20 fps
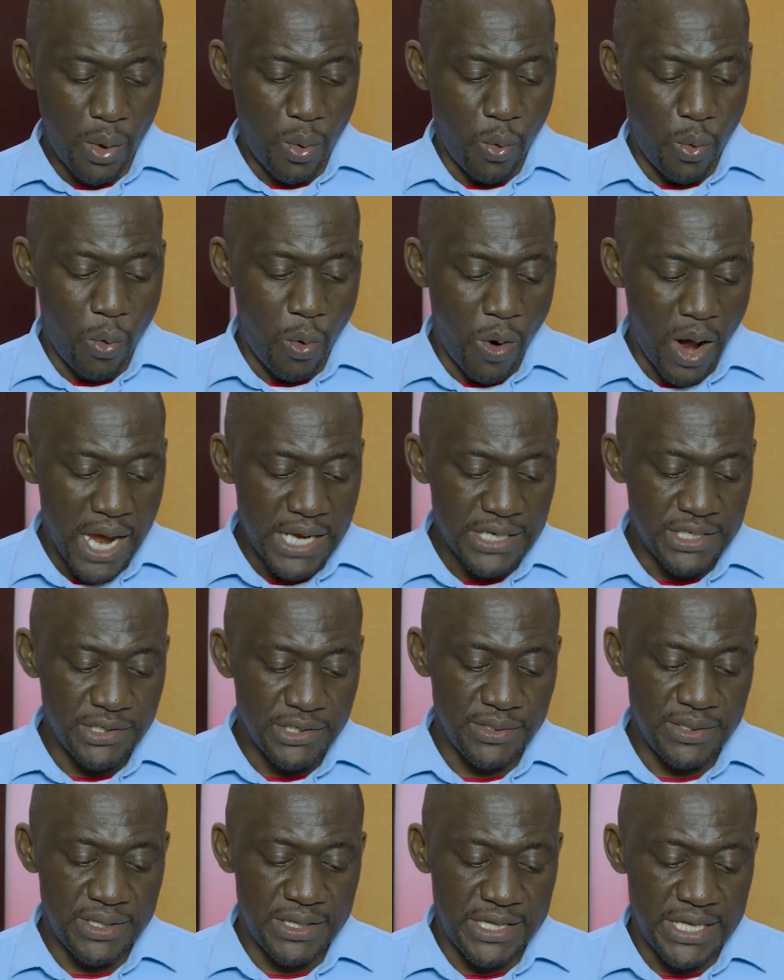Why do
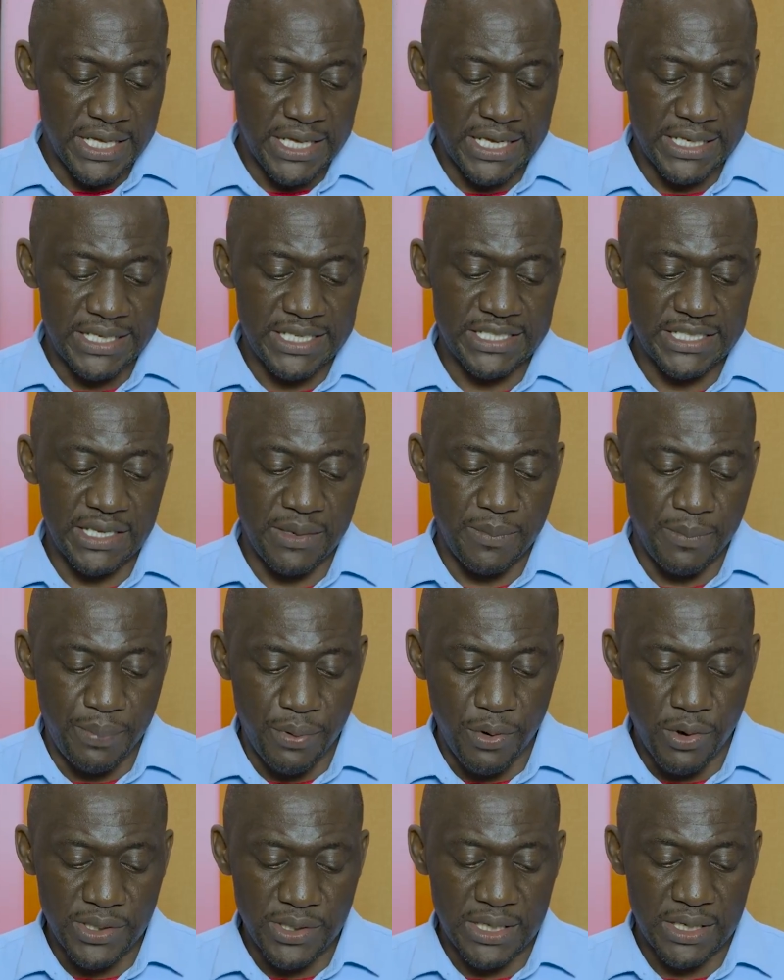you think it is
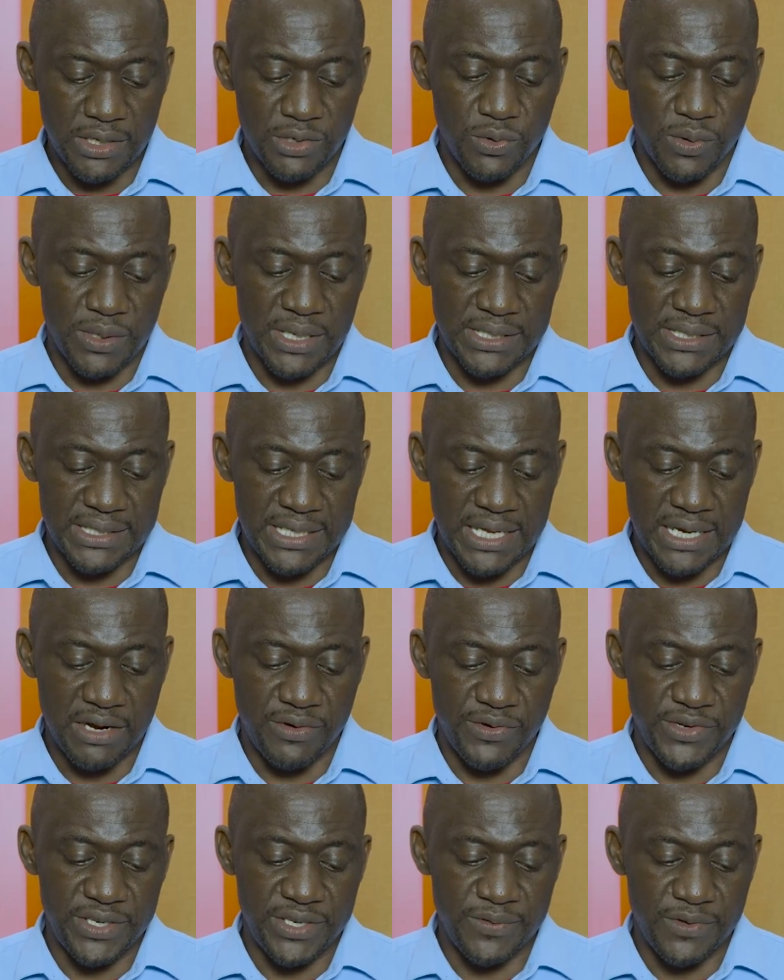important to understand
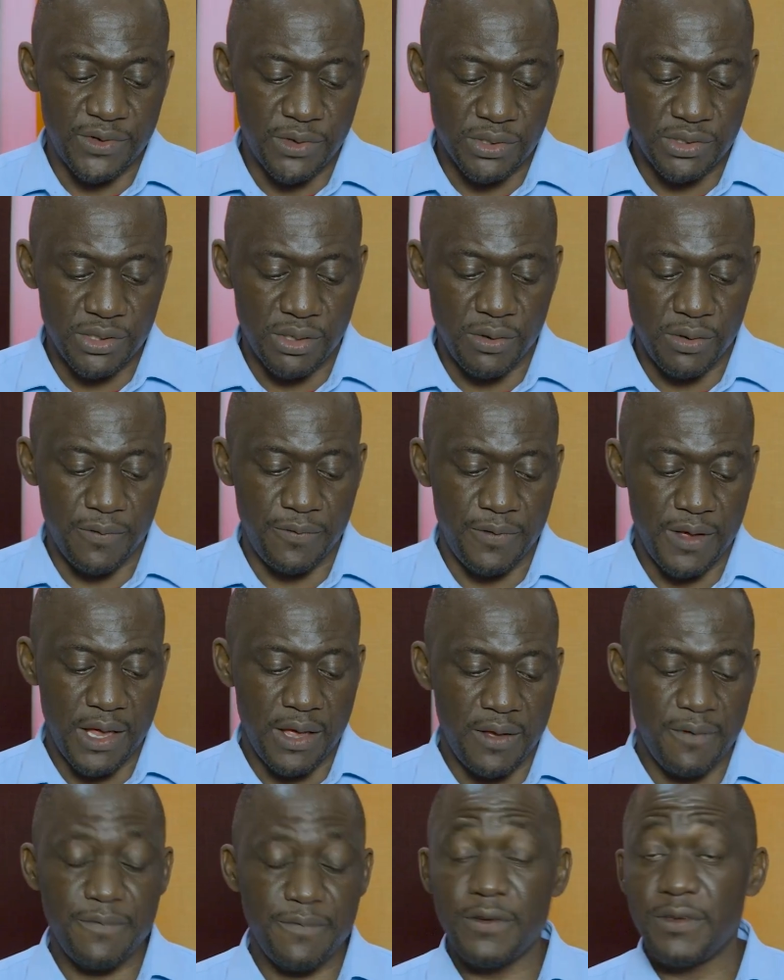and receive God's love
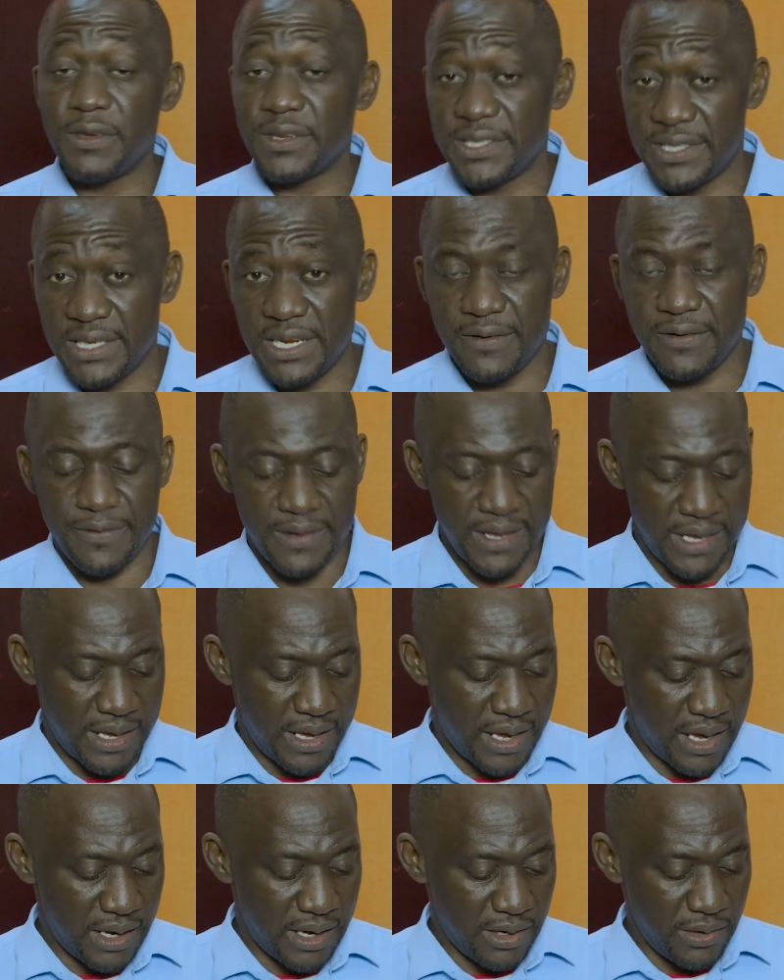for yourself?
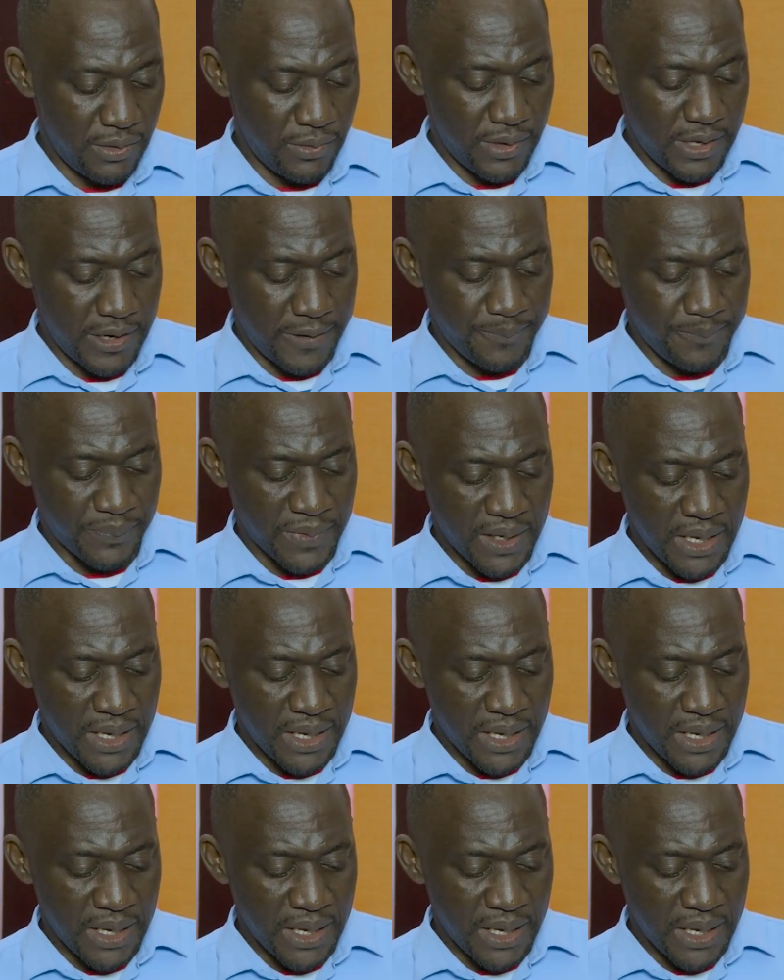Hallelujah.